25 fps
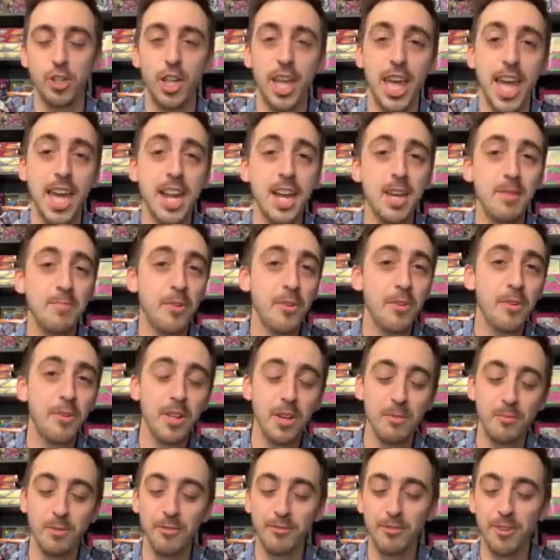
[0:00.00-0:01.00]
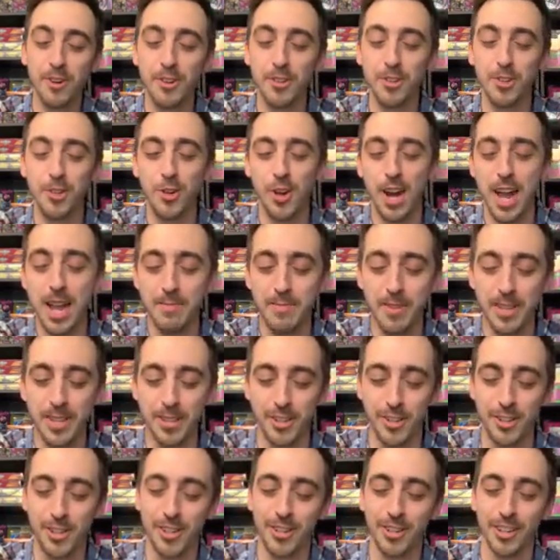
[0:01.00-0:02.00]
Can I pull a reverse
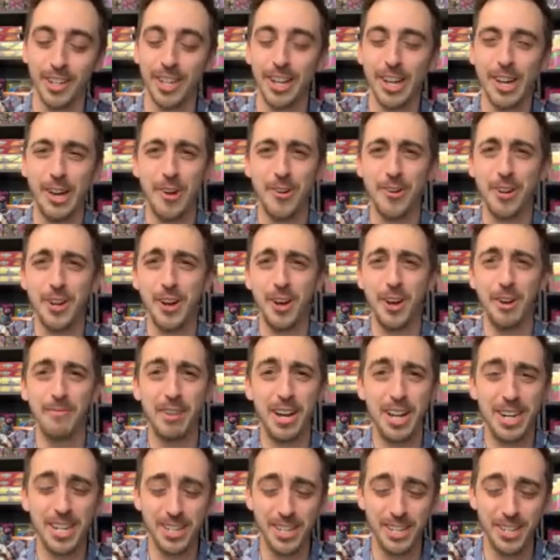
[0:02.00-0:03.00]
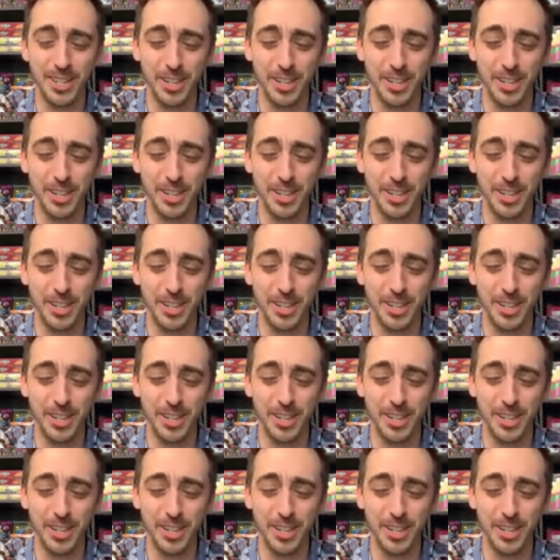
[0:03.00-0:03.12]
Trapinch? Oh no, I might have just